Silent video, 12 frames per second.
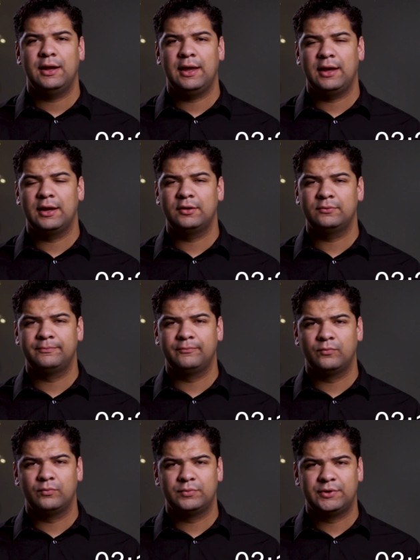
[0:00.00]
And
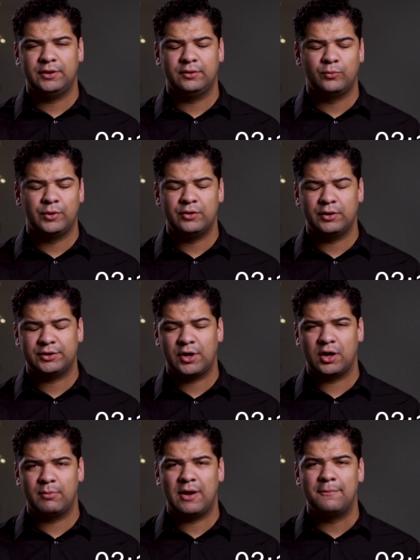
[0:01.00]
when you
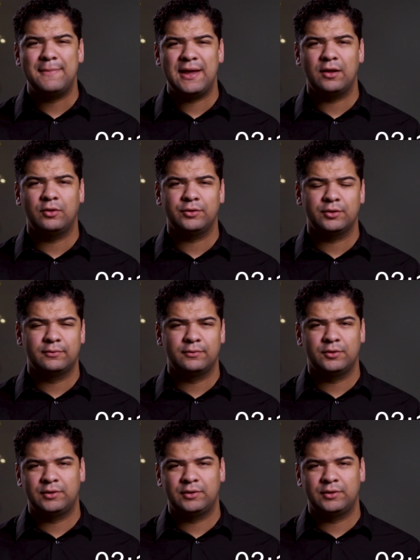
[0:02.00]
talk about mail,